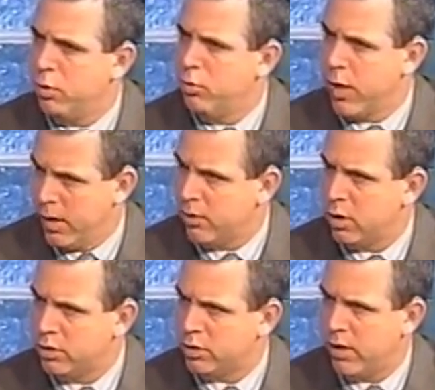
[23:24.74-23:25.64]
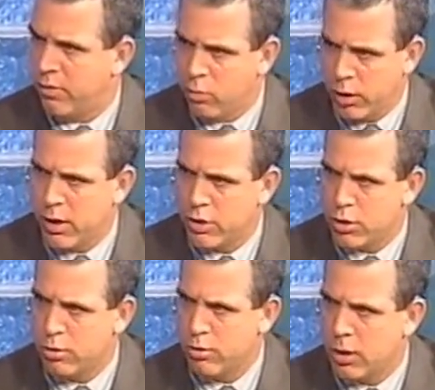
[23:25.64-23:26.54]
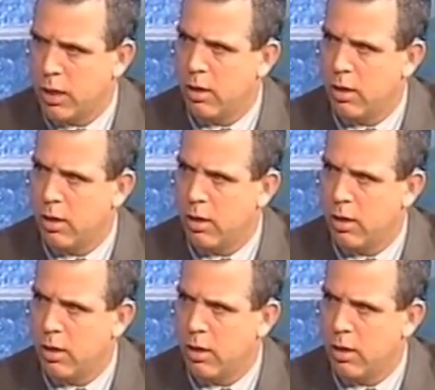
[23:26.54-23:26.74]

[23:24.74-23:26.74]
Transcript: you gained custody of one of your children. 14